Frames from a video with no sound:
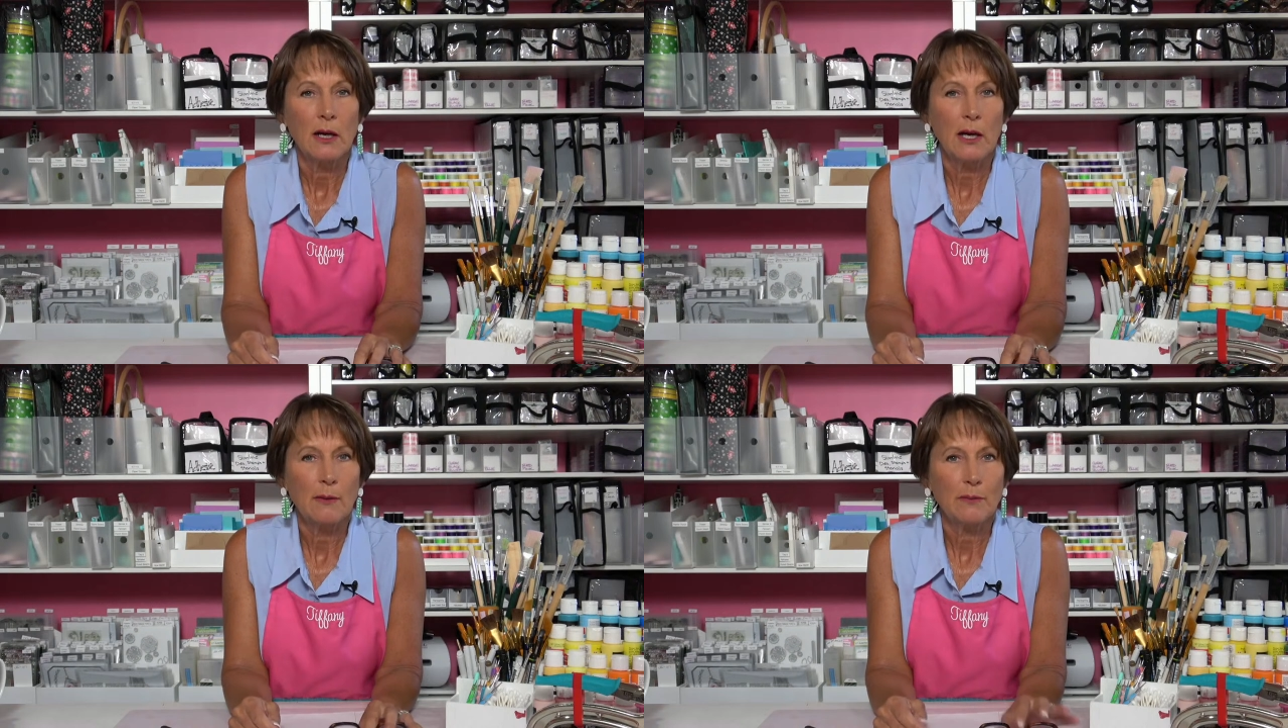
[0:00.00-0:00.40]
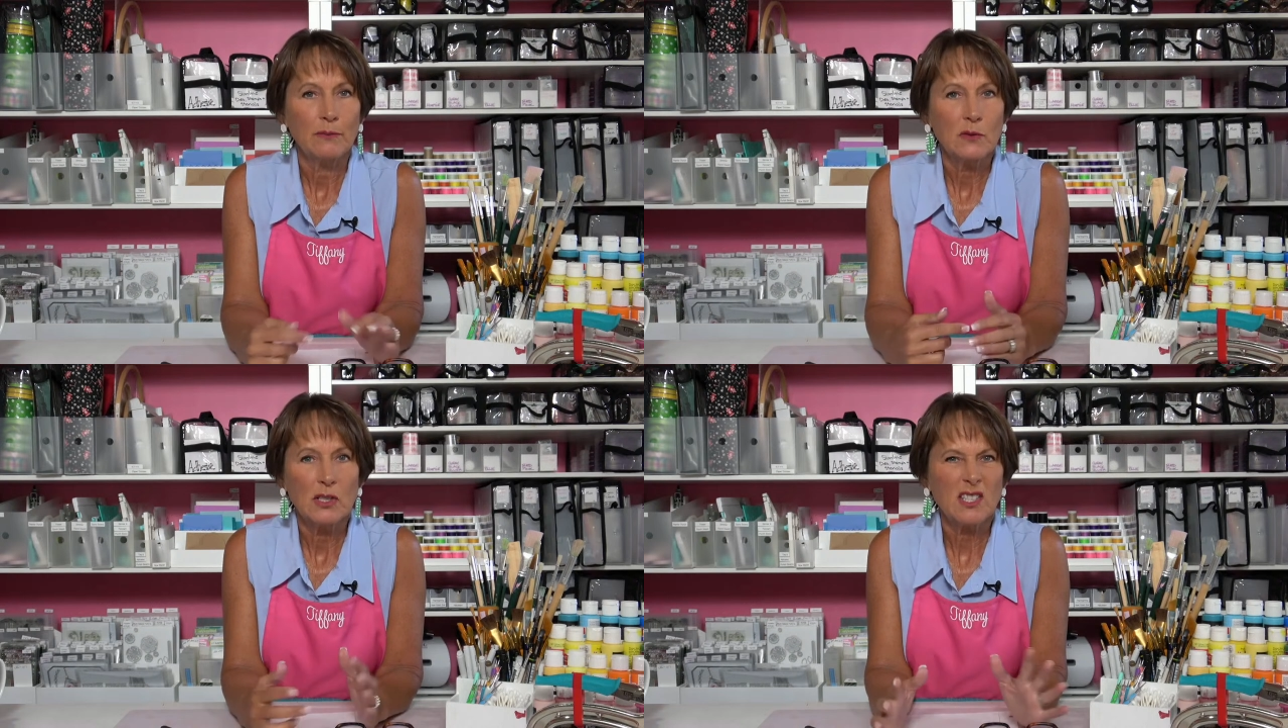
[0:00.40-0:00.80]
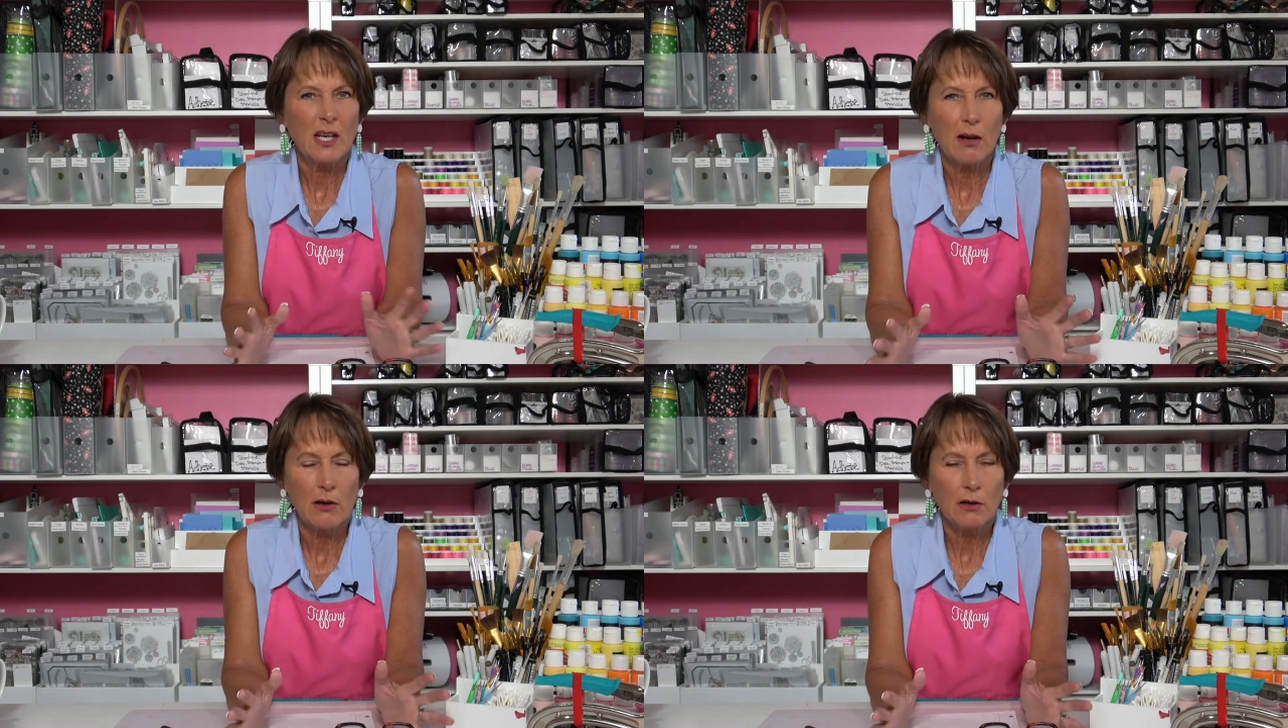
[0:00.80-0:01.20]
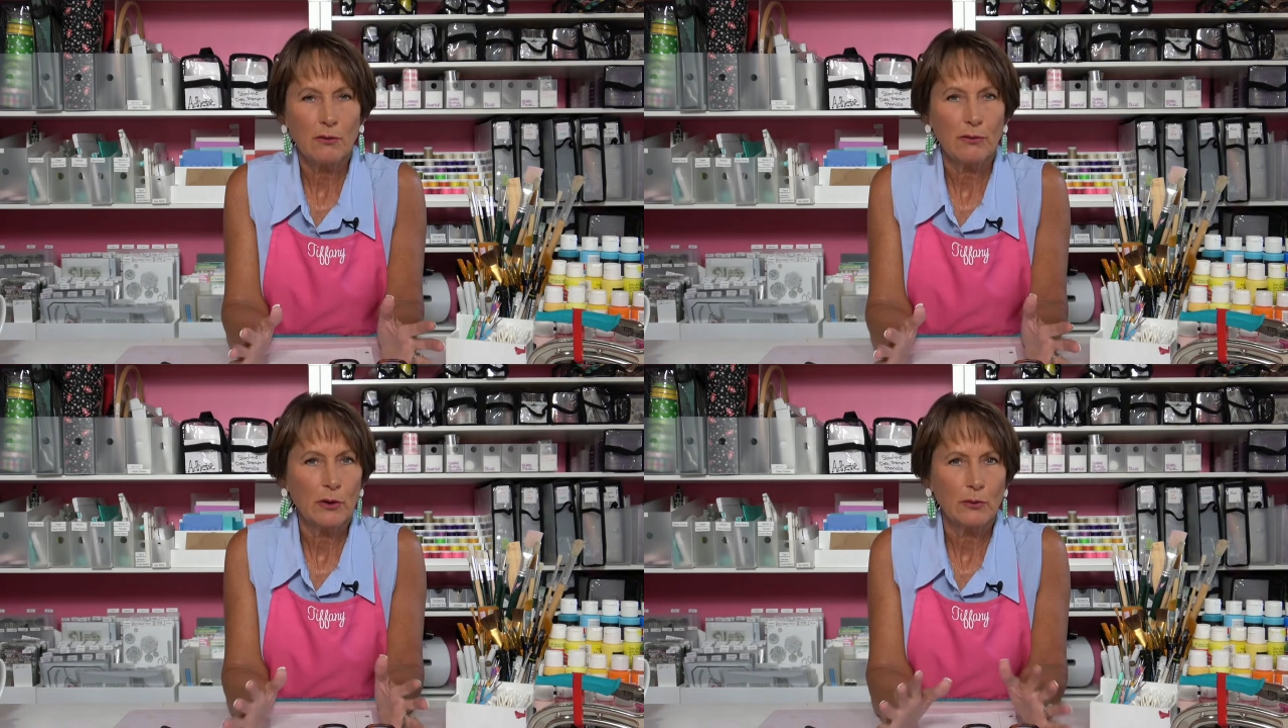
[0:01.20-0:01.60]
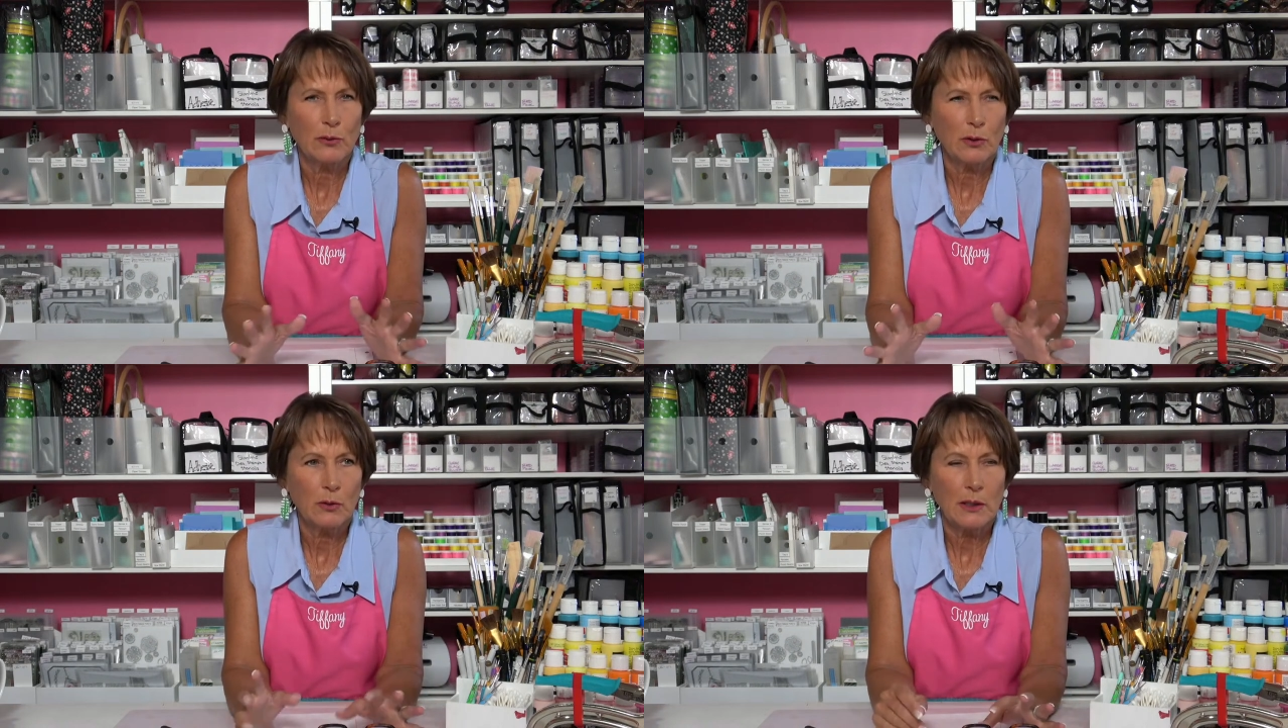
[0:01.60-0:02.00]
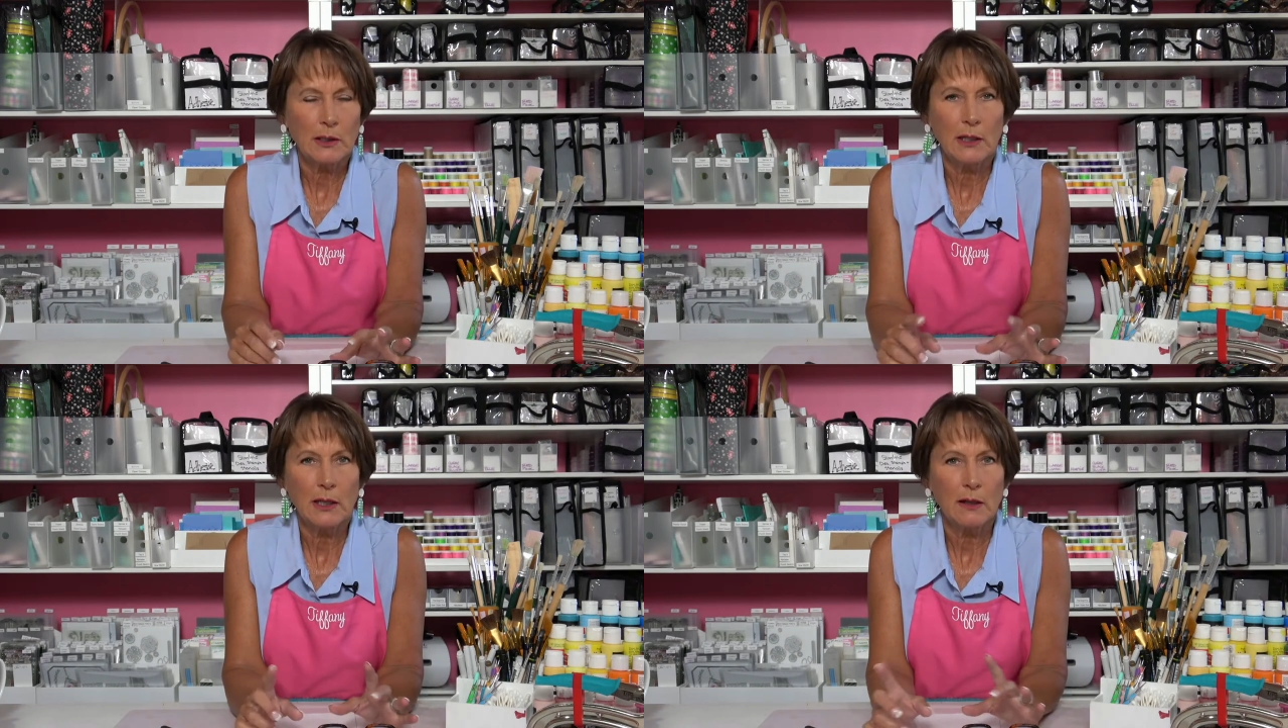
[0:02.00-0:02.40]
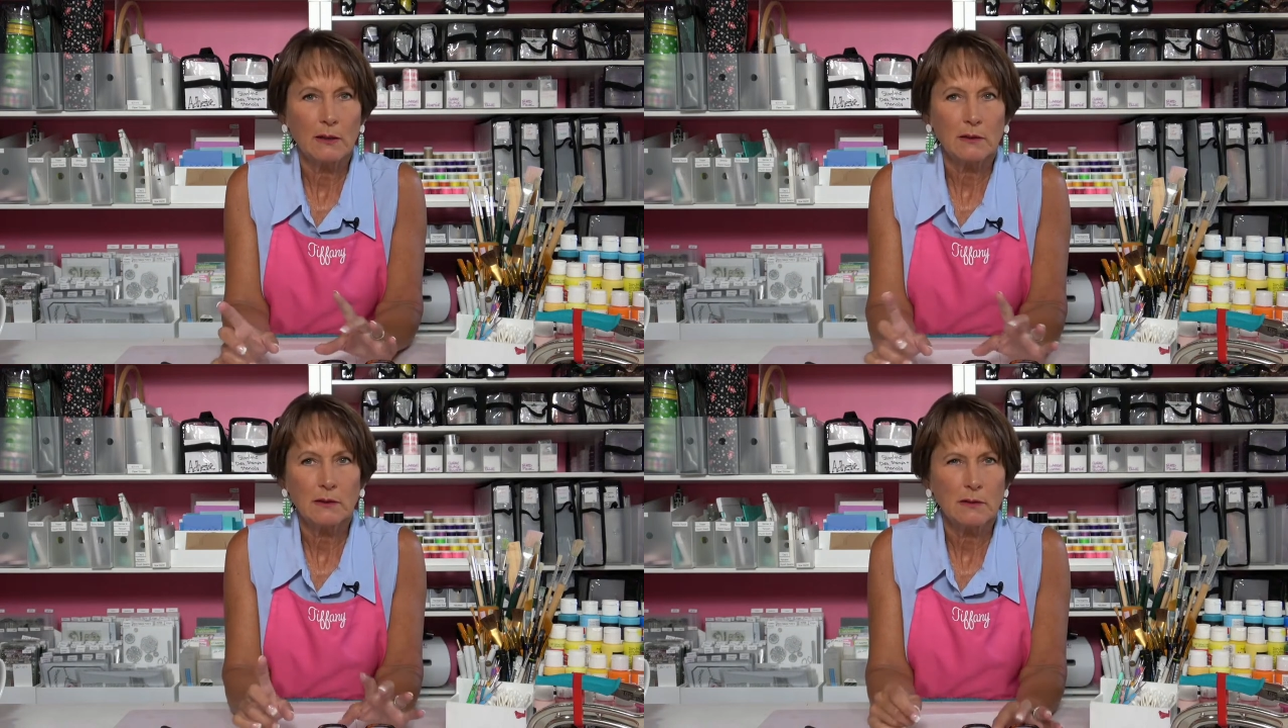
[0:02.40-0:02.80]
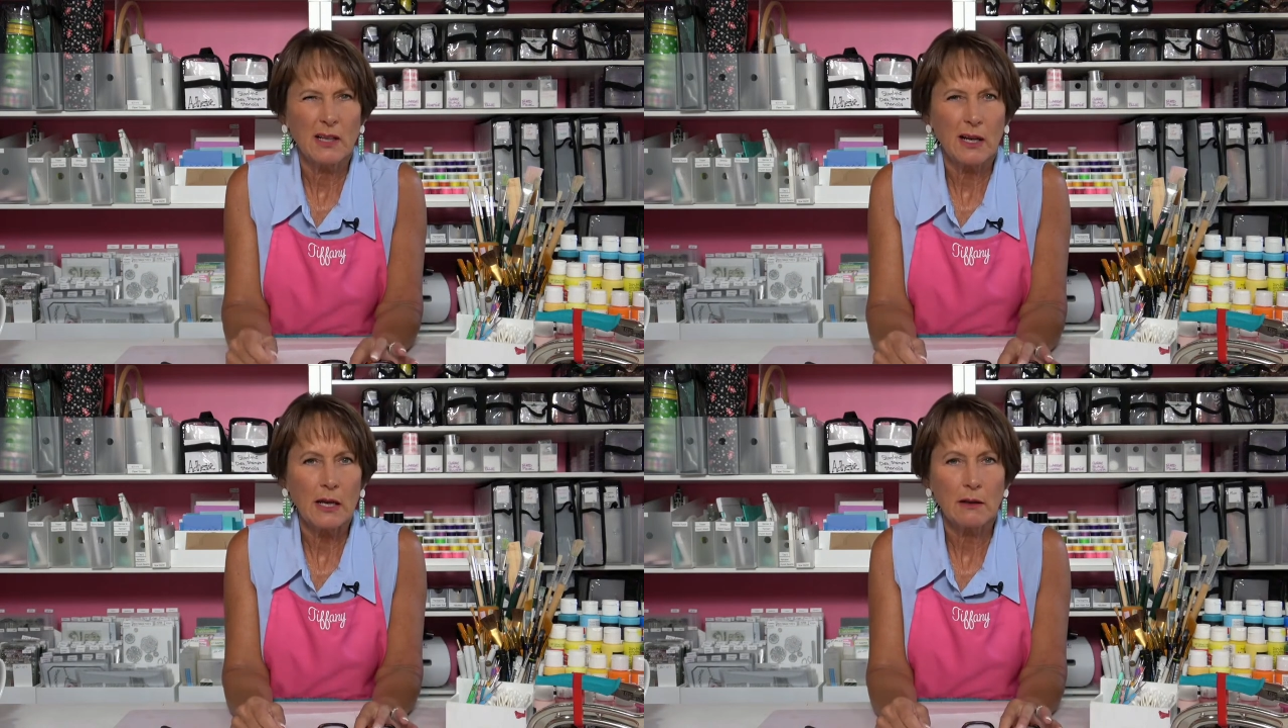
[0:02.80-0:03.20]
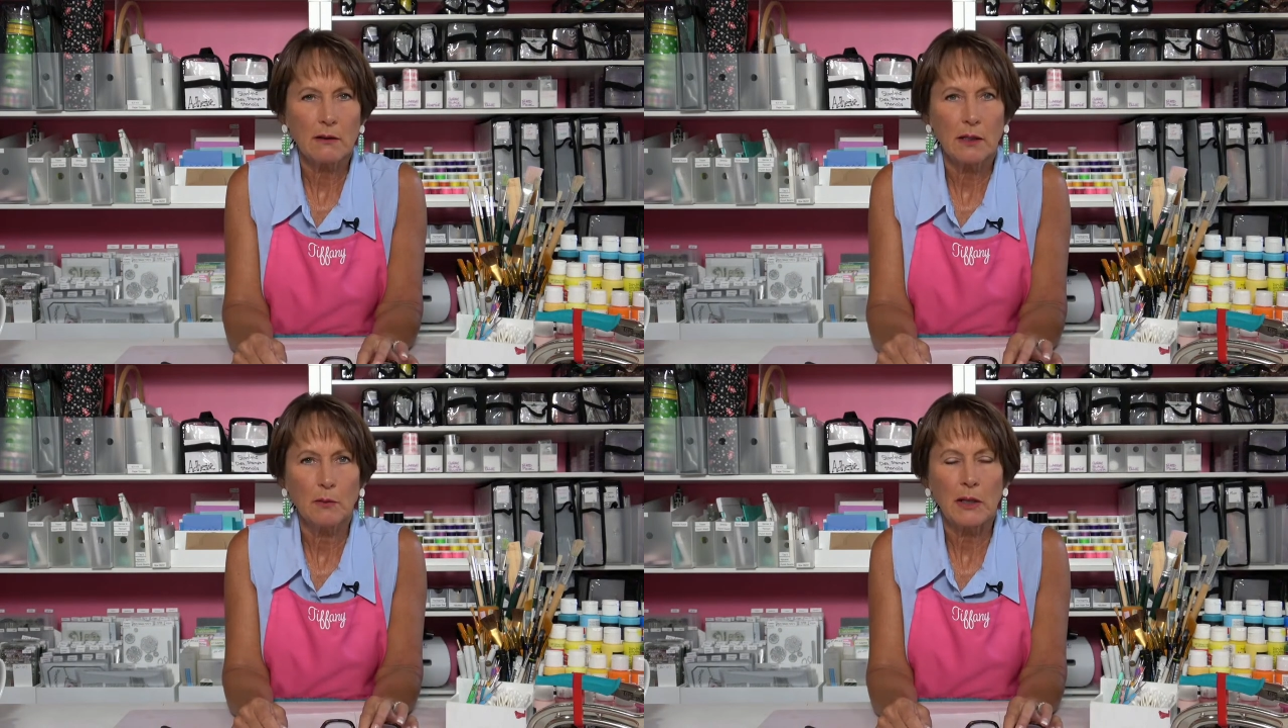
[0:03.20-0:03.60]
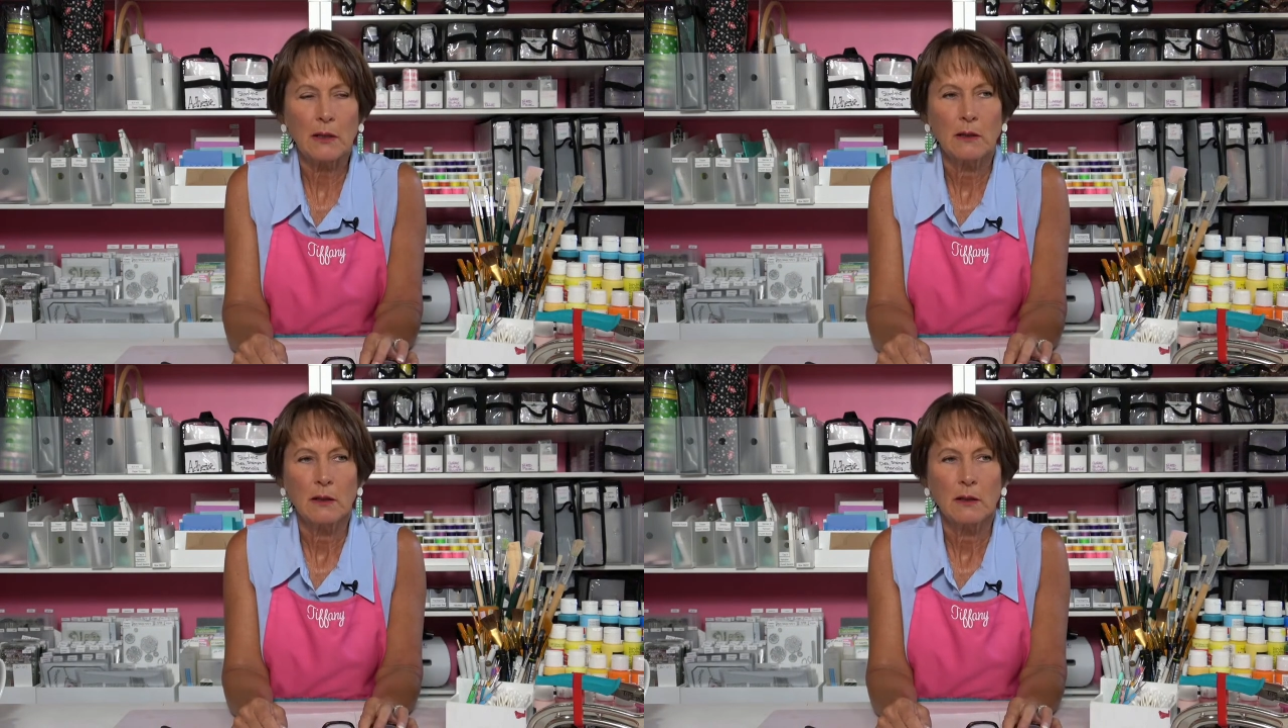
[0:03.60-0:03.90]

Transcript: um, just like on your phone real quickly and that kind of thing. But